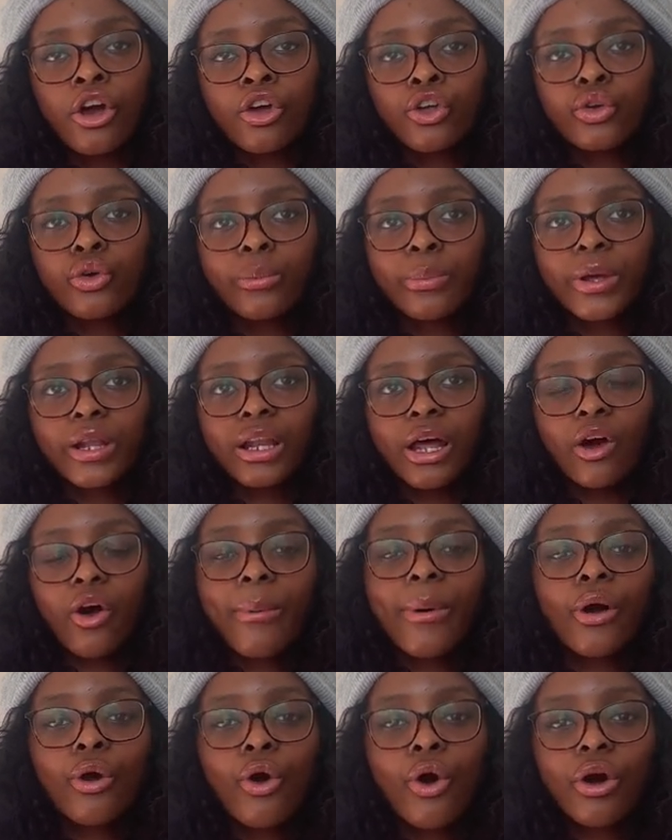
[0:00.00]
you'll be like, oh
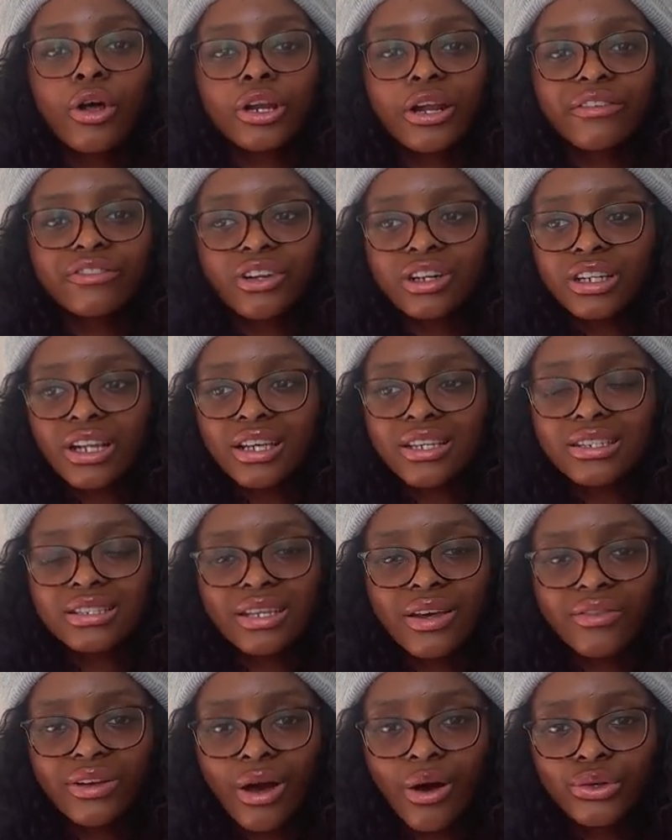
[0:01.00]
my god, I've done like
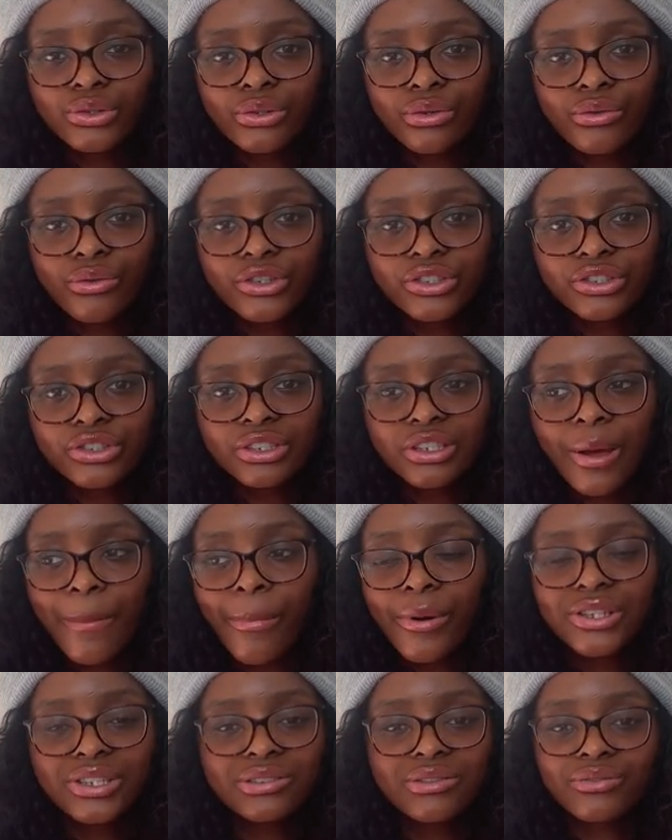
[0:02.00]
7 hours of revision today, but
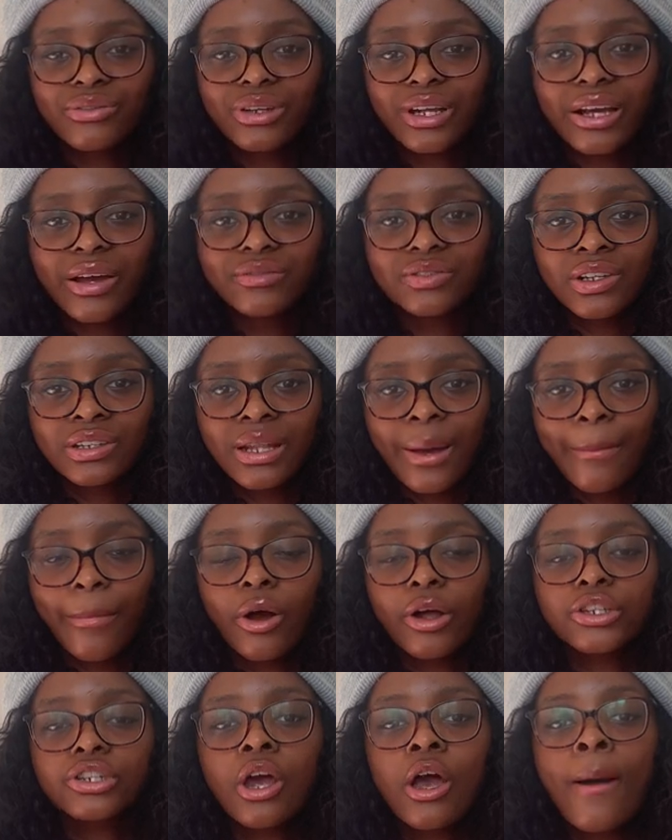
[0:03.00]
it doesn't feel like I've done that
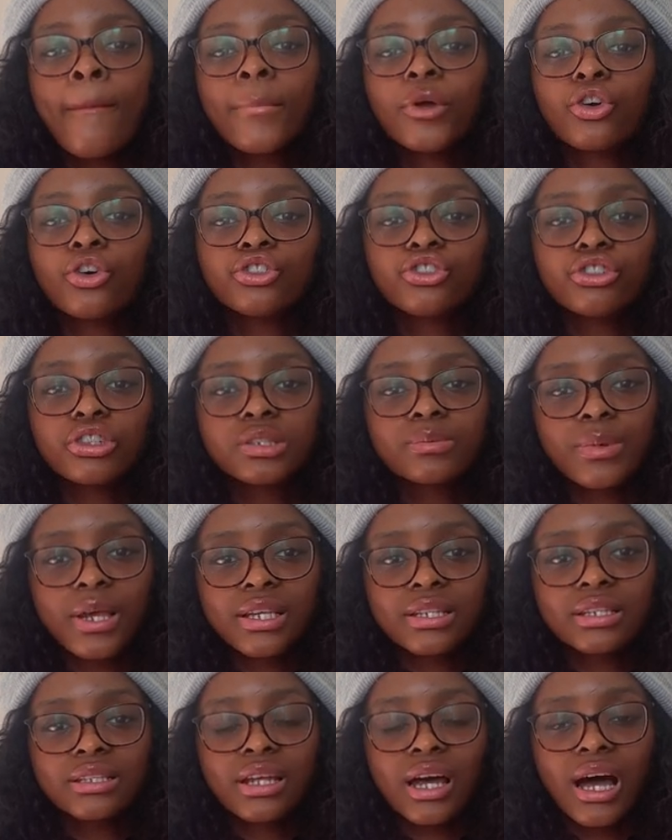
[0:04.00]
much because you
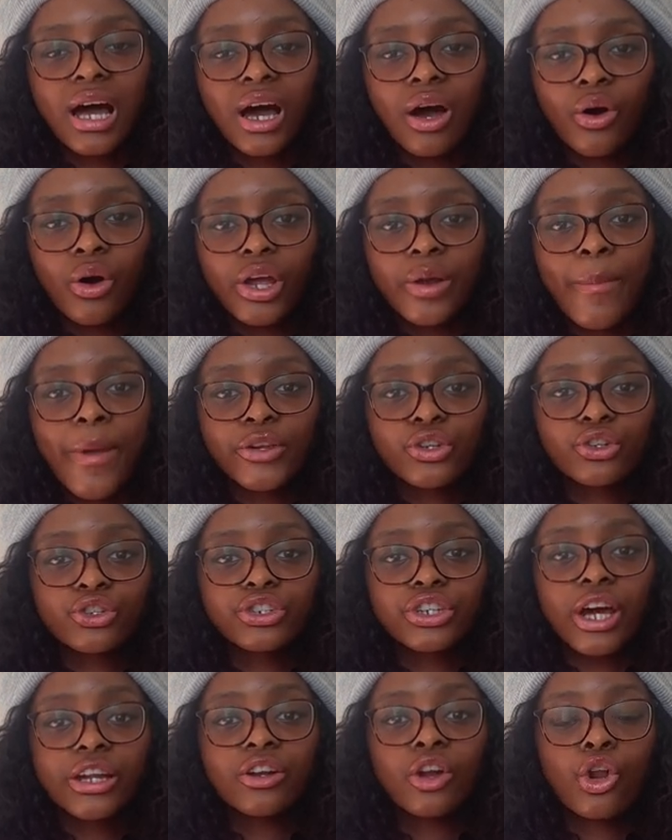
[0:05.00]
spaced it out and make sure
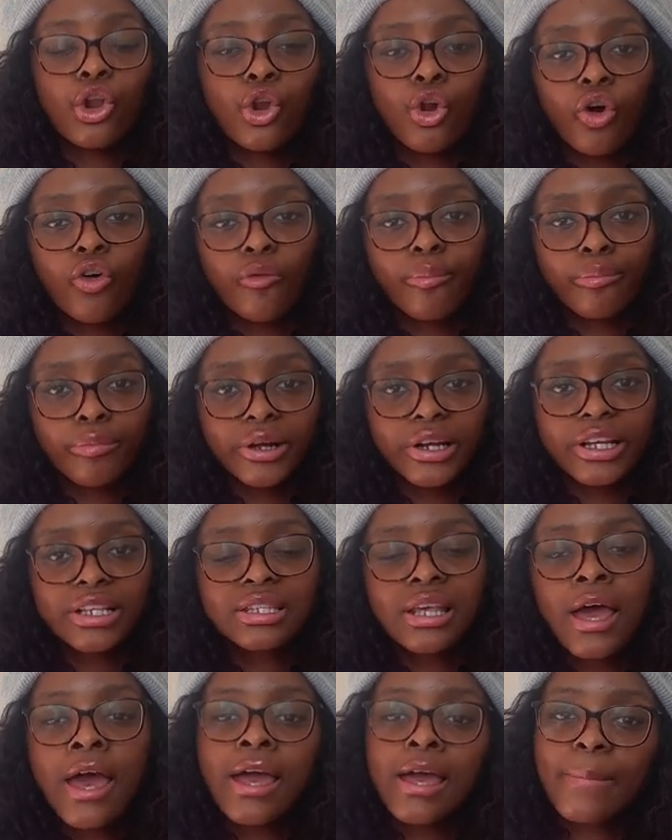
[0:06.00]
you have a lot of
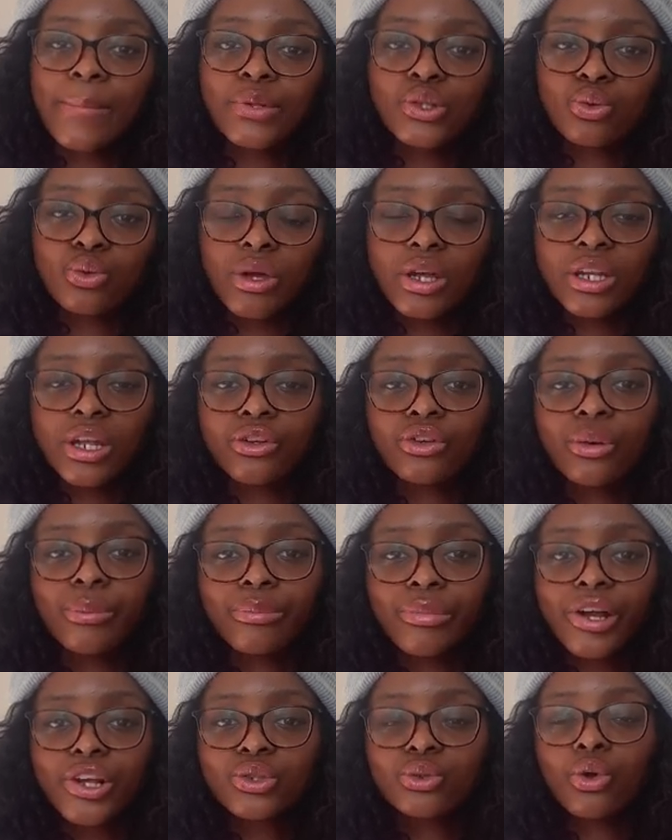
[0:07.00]
breaks in between, and your
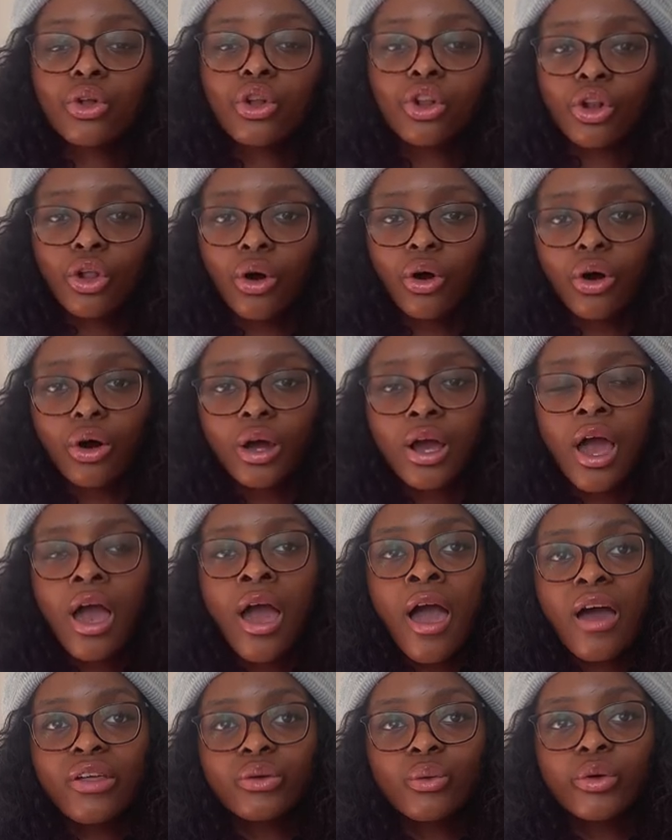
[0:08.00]
breaks were long.
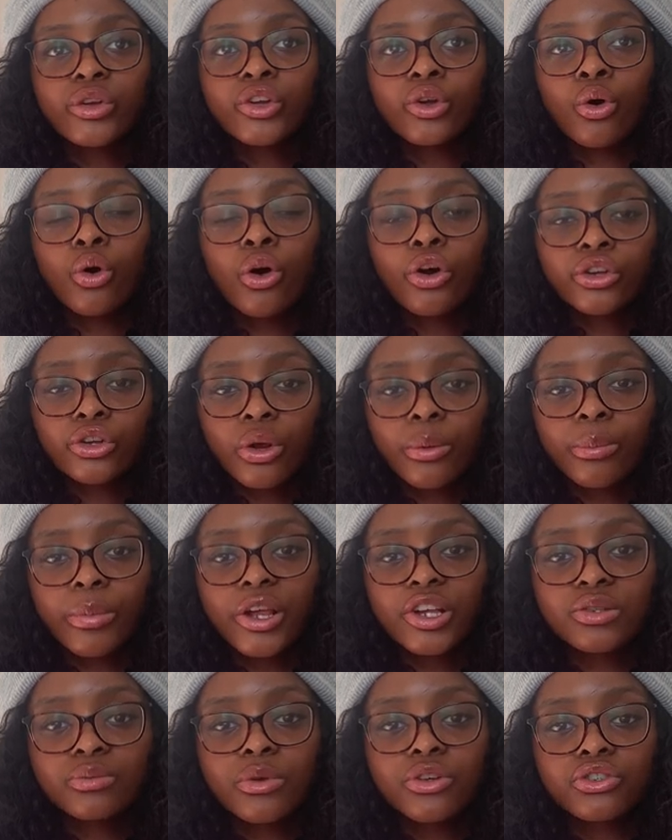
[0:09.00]
And then when you're on your
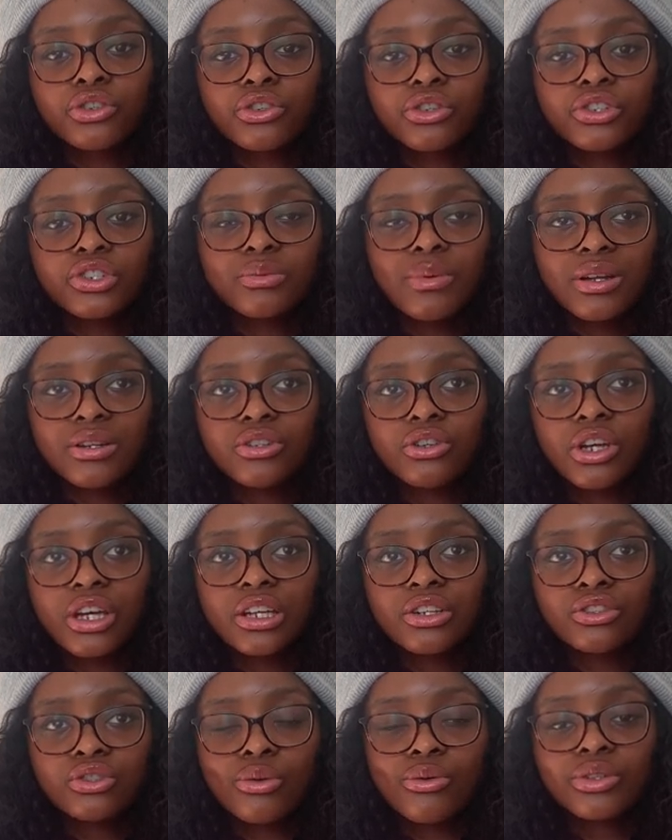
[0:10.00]
breaks, make sure you spend
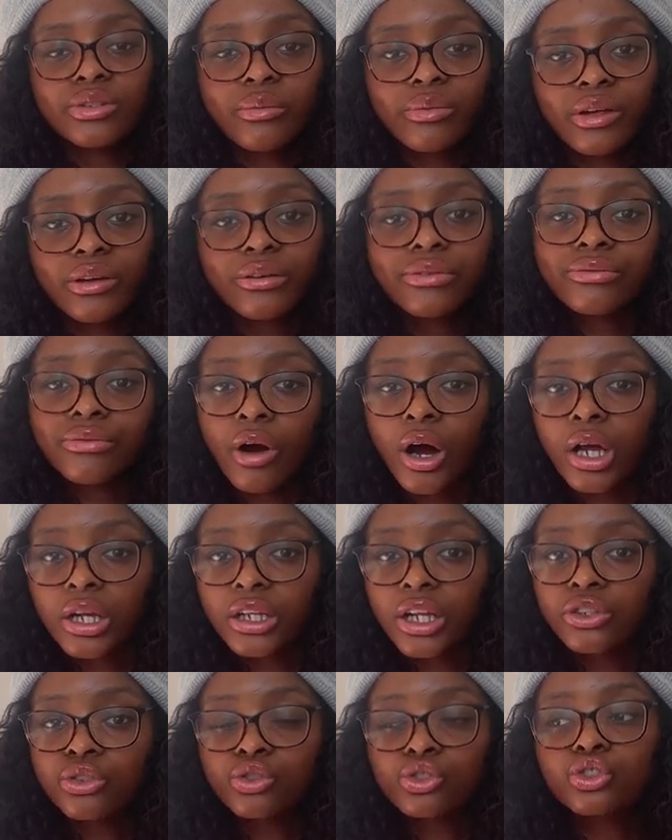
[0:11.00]
it doing something fun
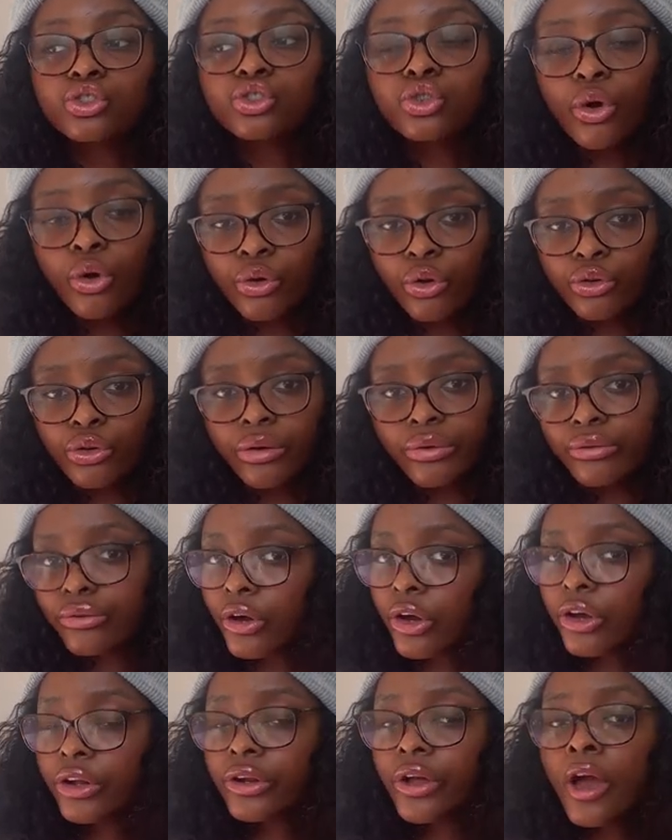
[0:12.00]
and not just going on your
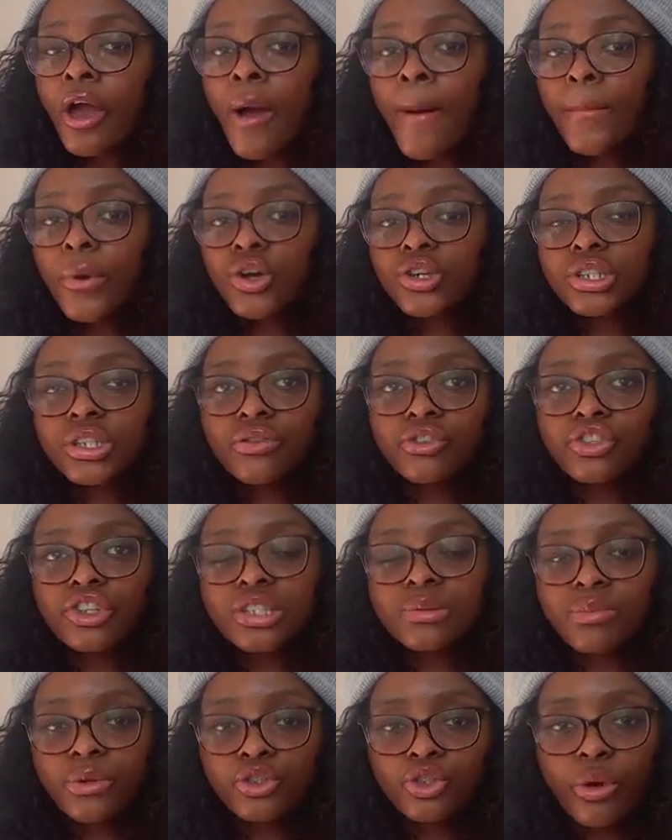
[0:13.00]
phone, because if you
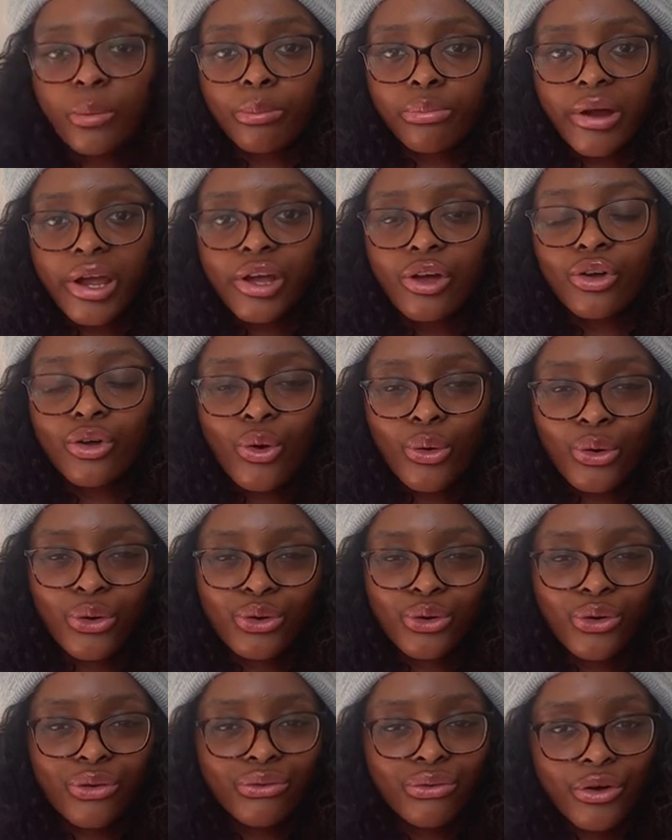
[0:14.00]
just spend your break going on
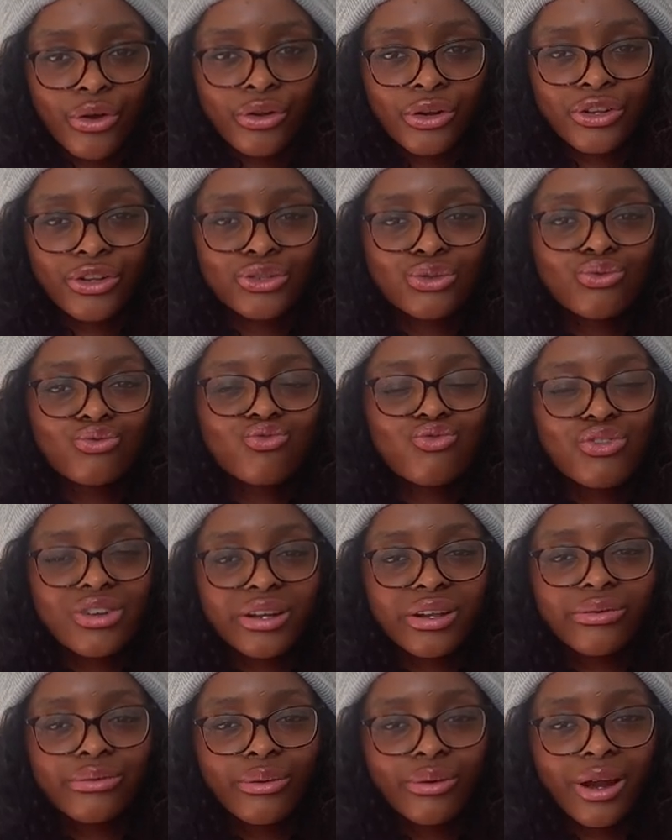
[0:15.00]
your phone, it doesn't
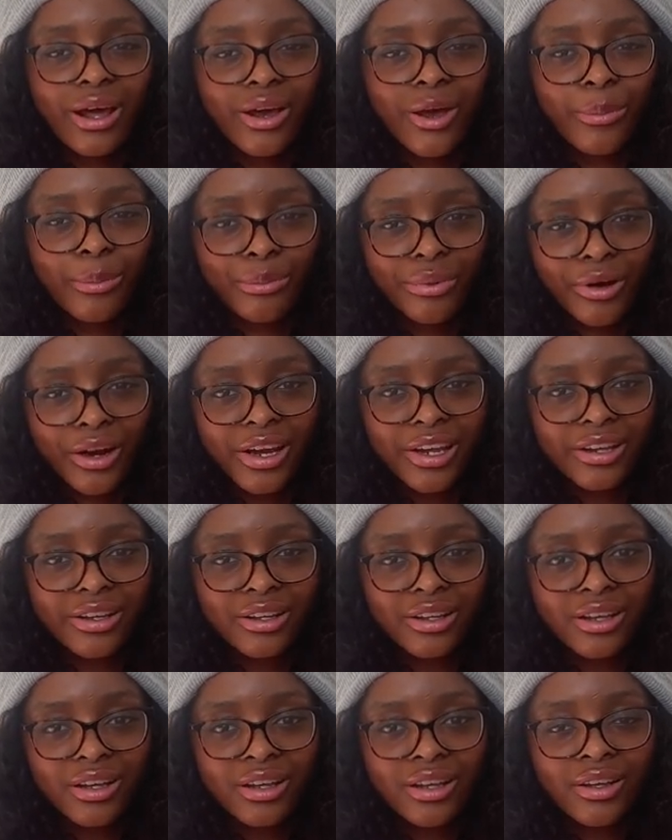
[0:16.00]
really feel like a
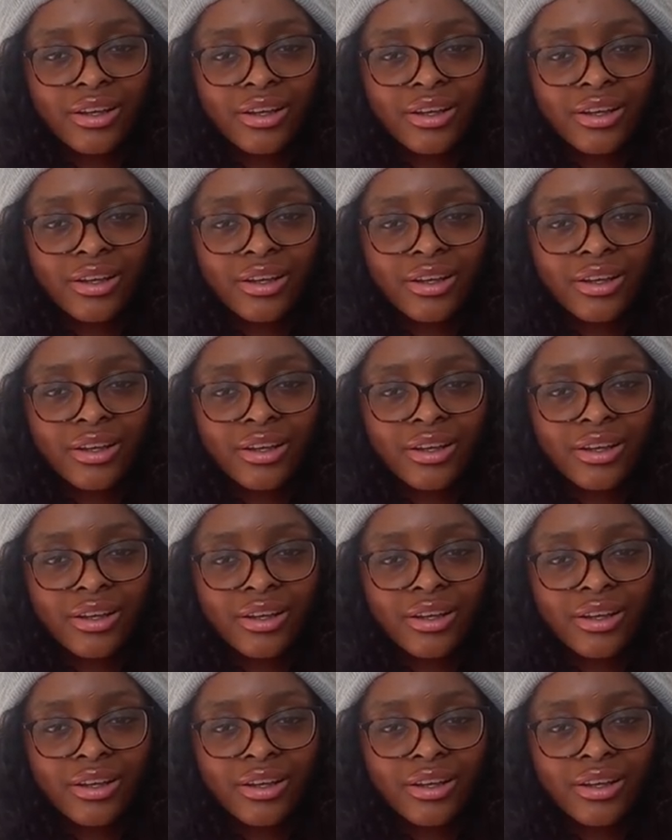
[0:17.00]
break.